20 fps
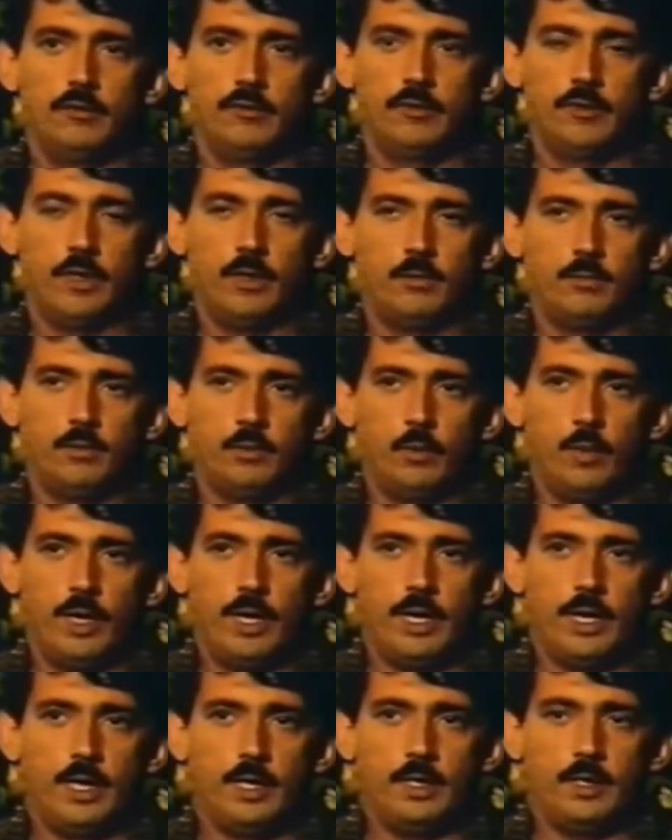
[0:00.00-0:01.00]
from
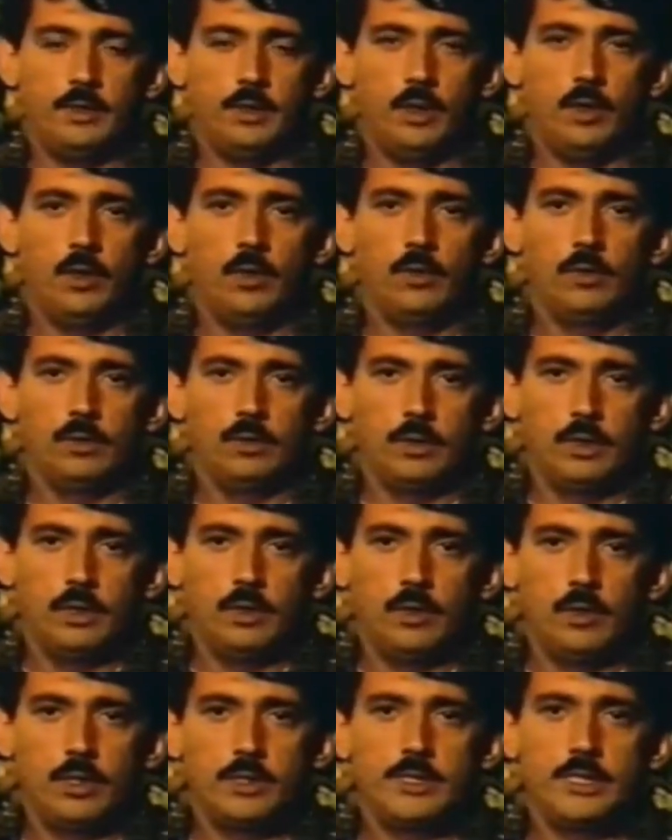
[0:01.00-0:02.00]
where the whole
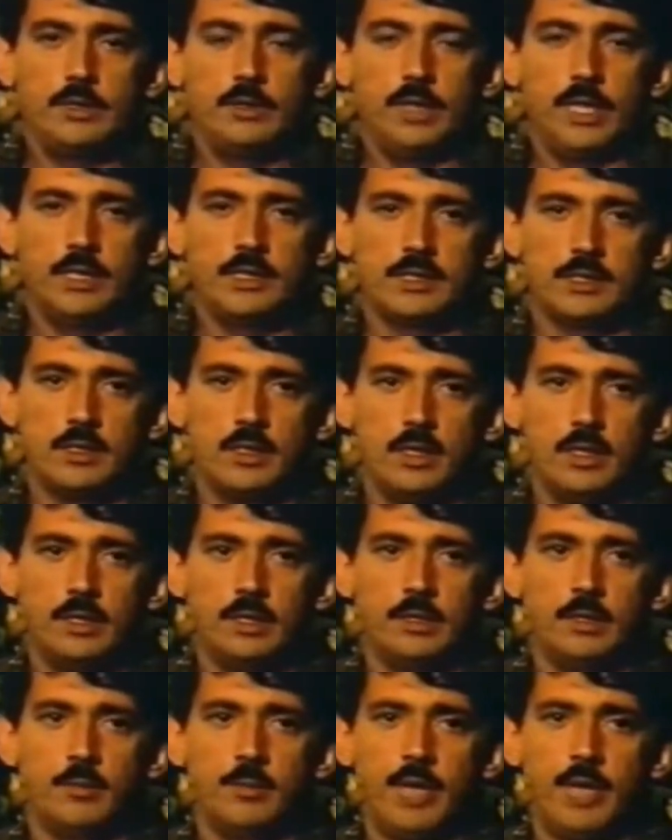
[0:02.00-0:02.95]
ordeal had started.